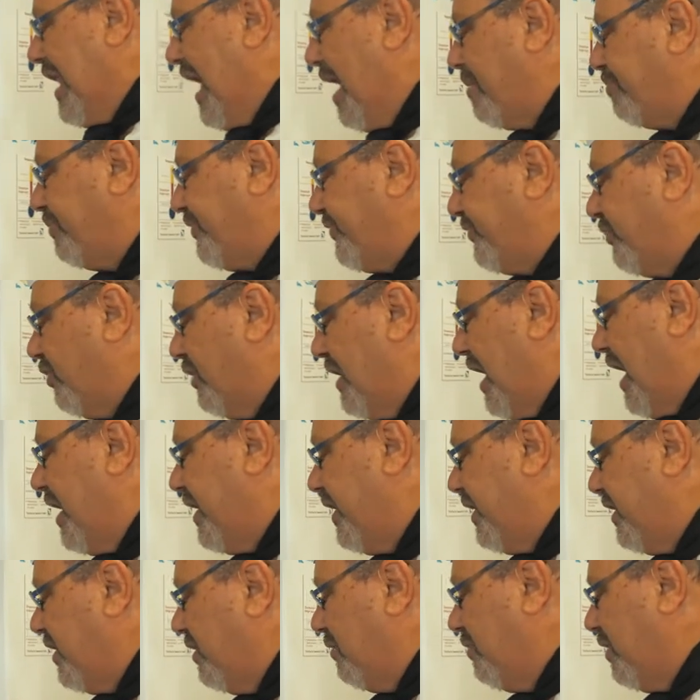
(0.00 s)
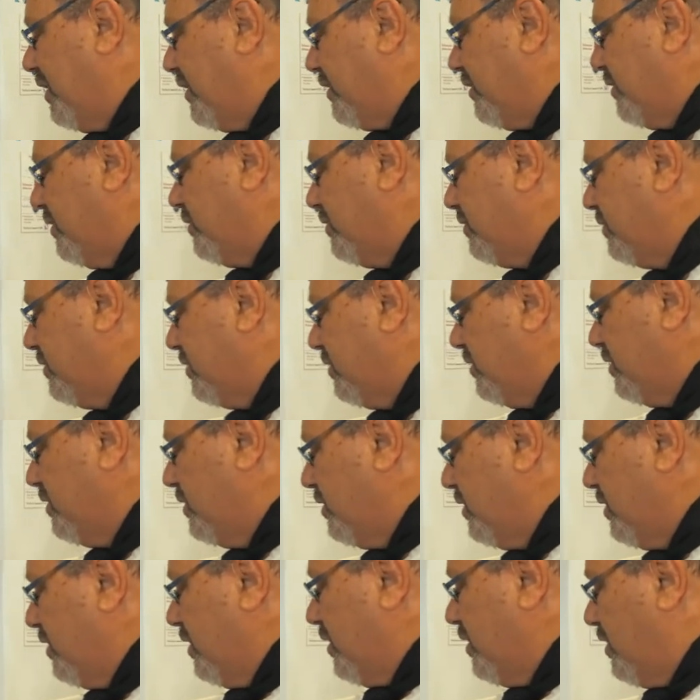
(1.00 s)
lumps or that into it.
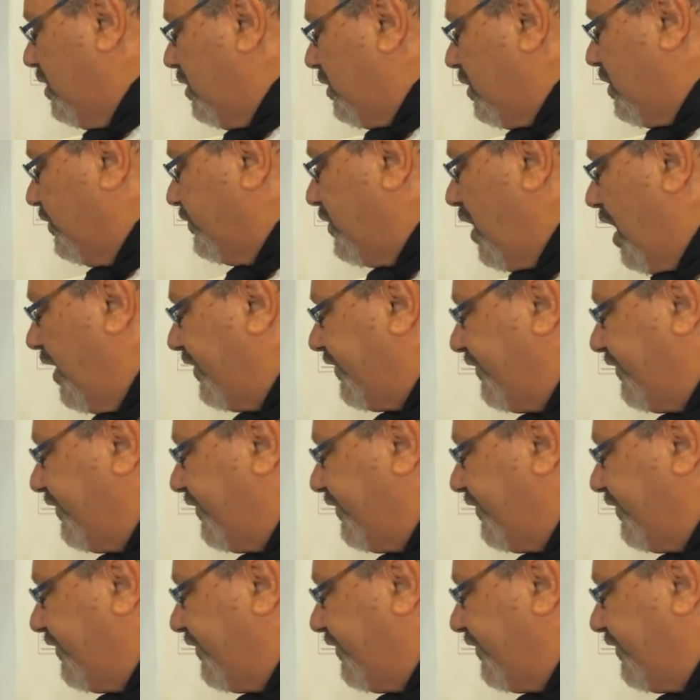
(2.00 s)
Because I